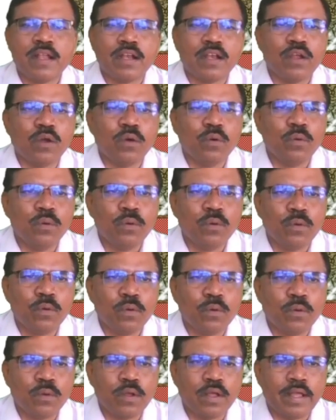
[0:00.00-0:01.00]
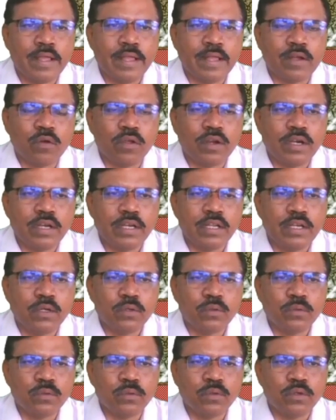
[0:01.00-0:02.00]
Now according to